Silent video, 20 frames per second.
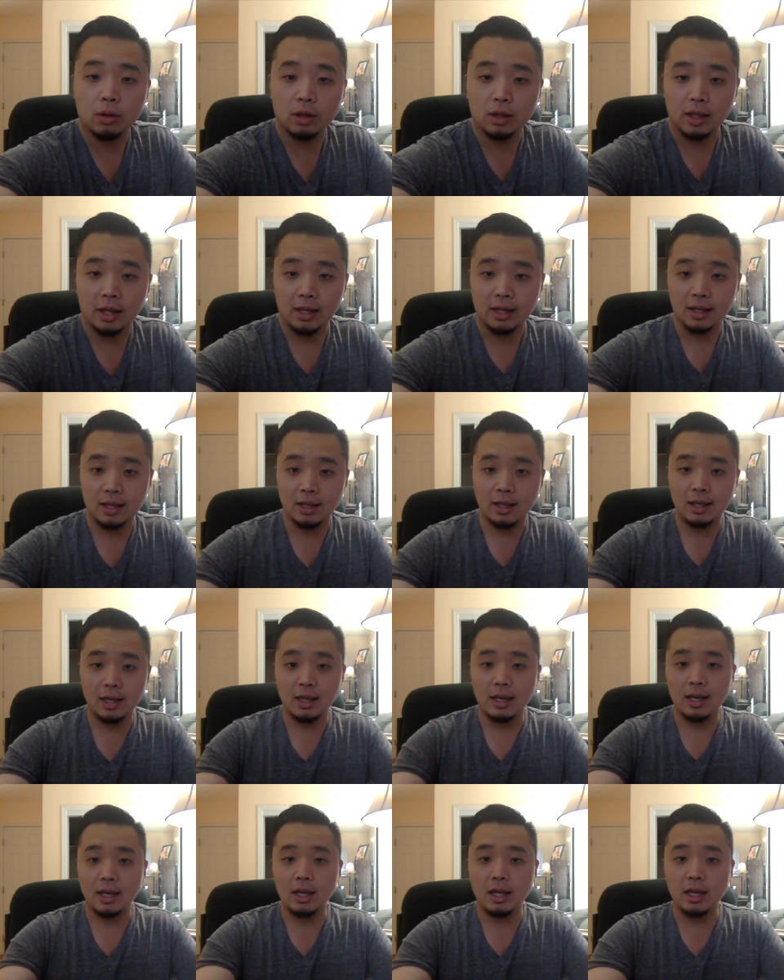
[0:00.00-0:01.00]
Like,
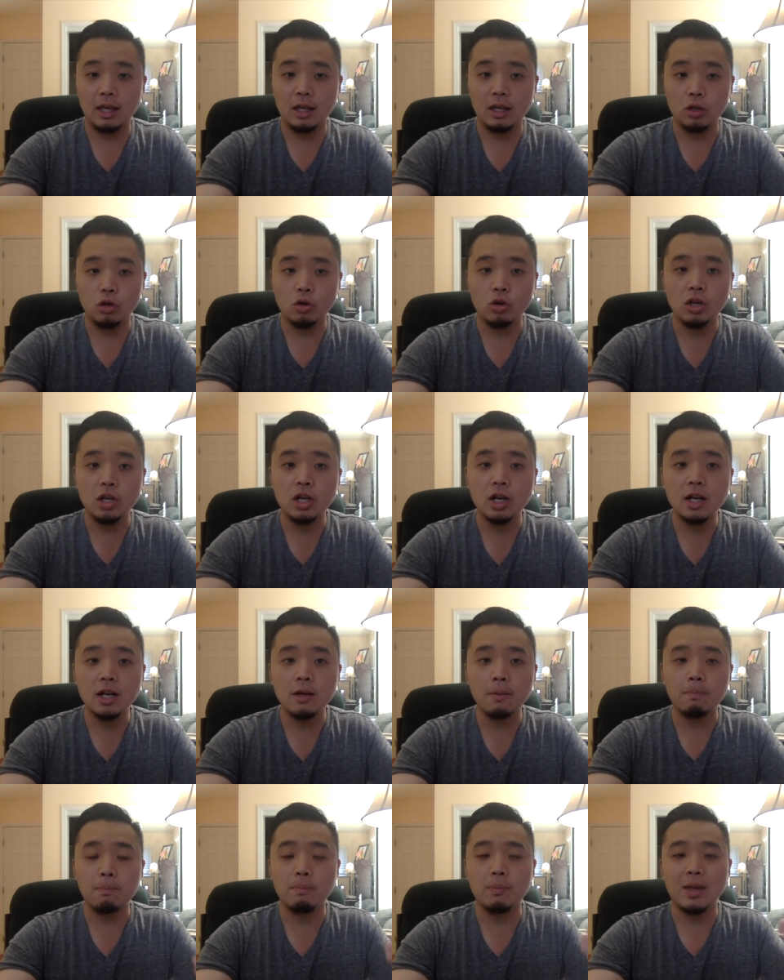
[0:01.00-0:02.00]

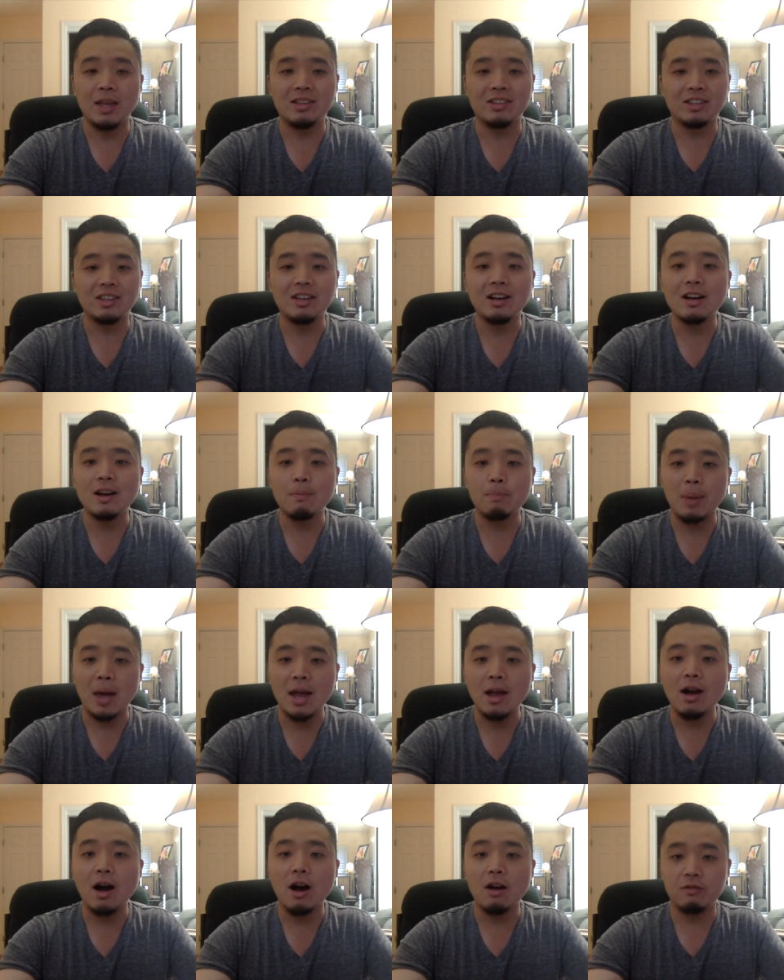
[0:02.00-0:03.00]
it's gonna
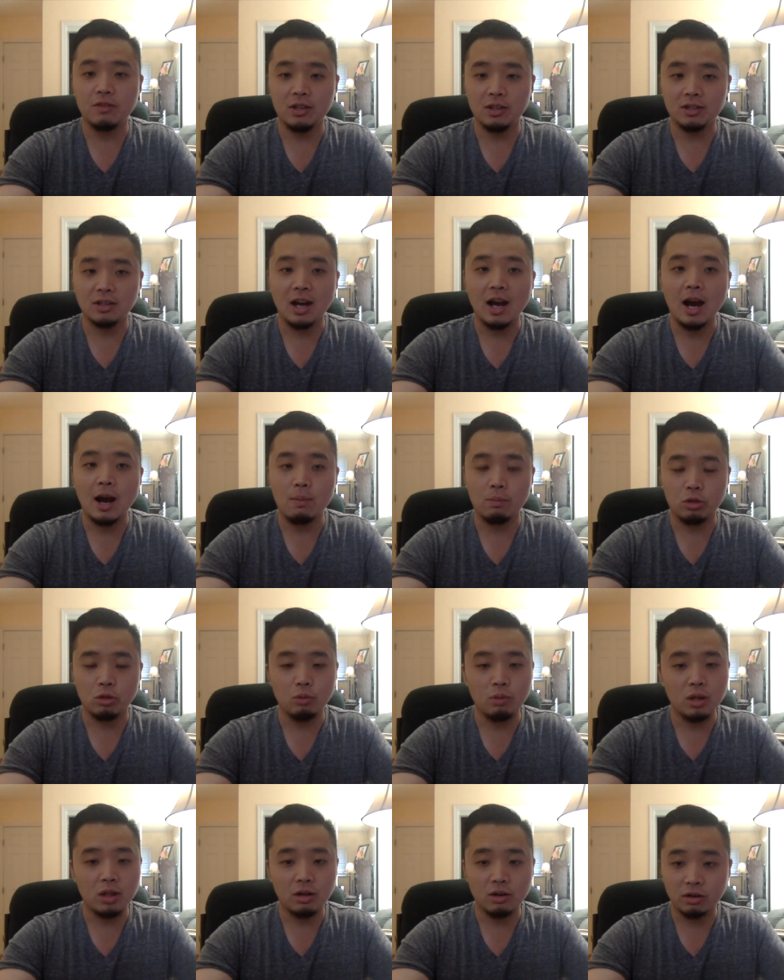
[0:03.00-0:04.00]
pay off in time
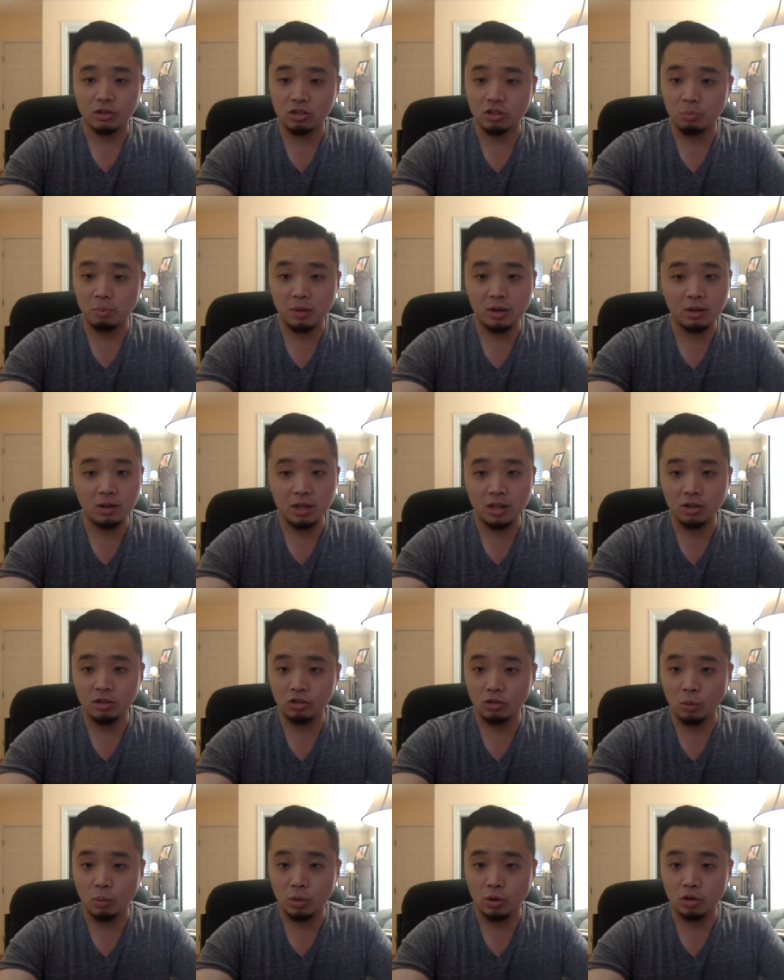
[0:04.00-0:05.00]
through either
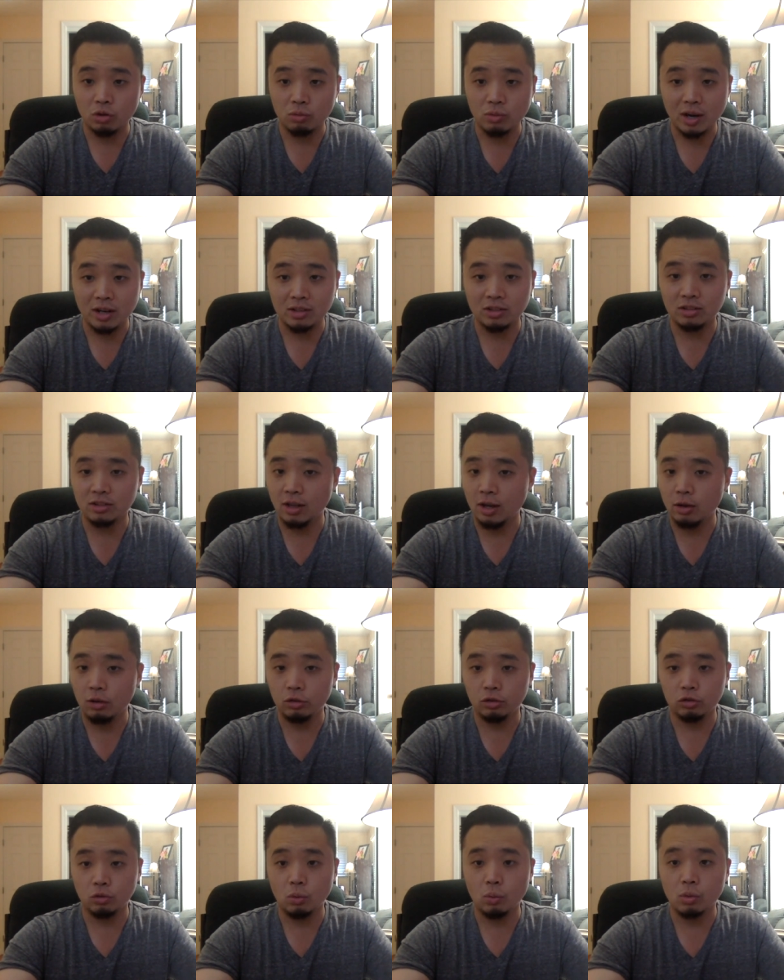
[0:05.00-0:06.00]
experience or direct
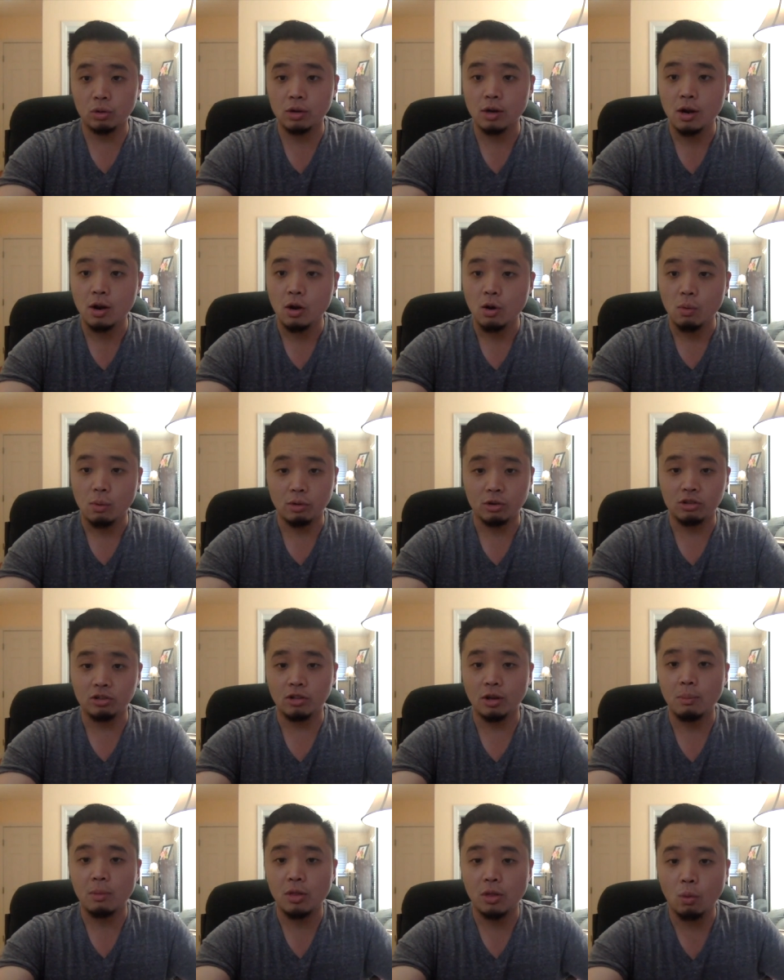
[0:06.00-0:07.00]
sales or
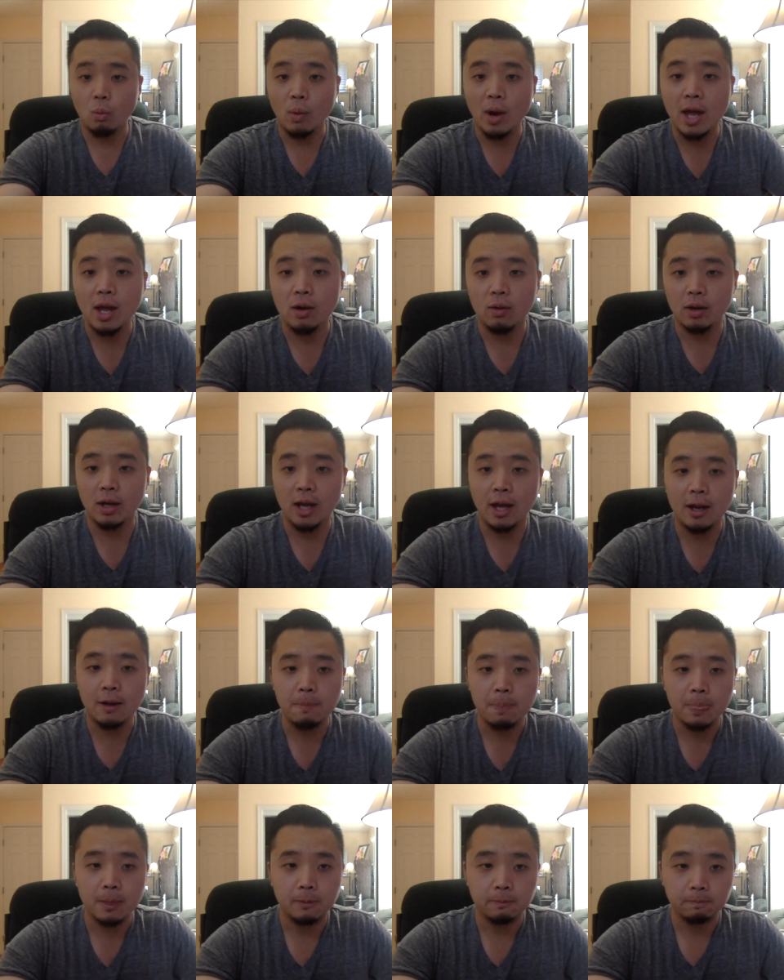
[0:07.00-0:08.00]
some other way, okay?